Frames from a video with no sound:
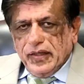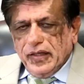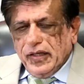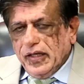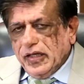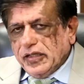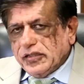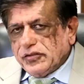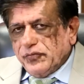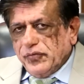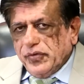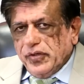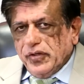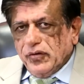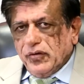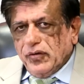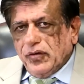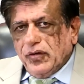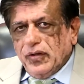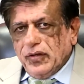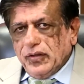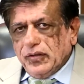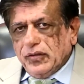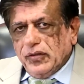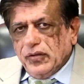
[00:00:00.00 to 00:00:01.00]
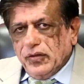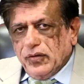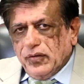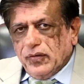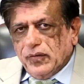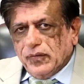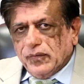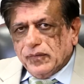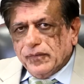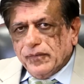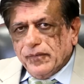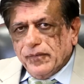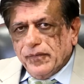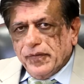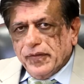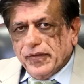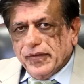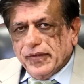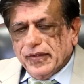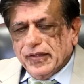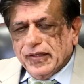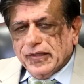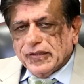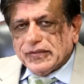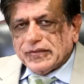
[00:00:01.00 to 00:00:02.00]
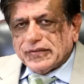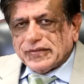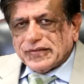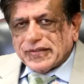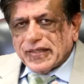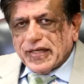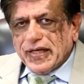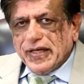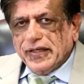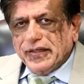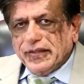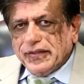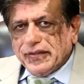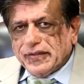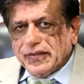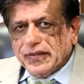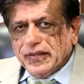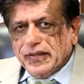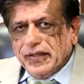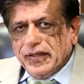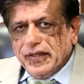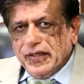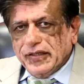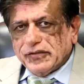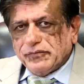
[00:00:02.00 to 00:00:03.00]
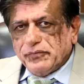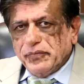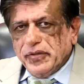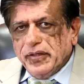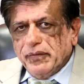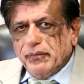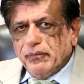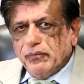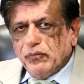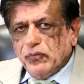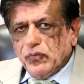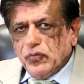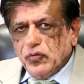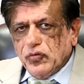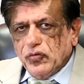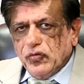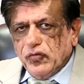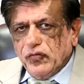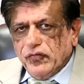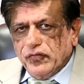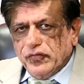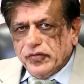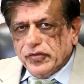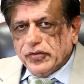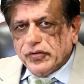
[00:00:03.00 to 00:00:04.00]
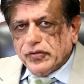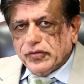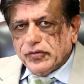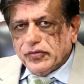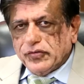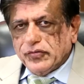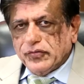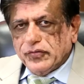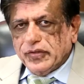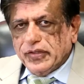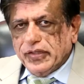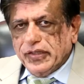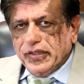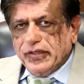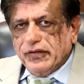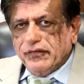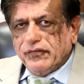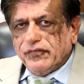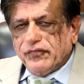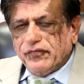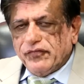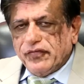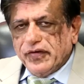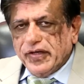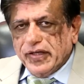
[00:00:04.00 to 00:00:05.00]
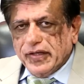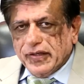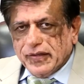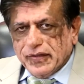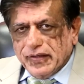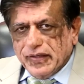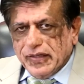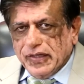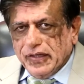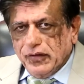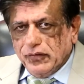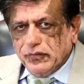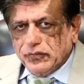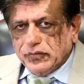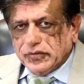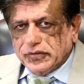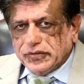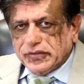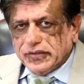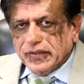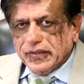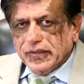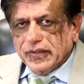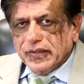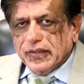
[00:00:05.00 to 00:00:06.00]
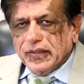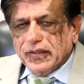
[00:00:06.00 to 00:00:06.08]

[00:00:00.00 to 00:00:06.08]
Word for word: as we all know, the site has been moved to the fairgrounds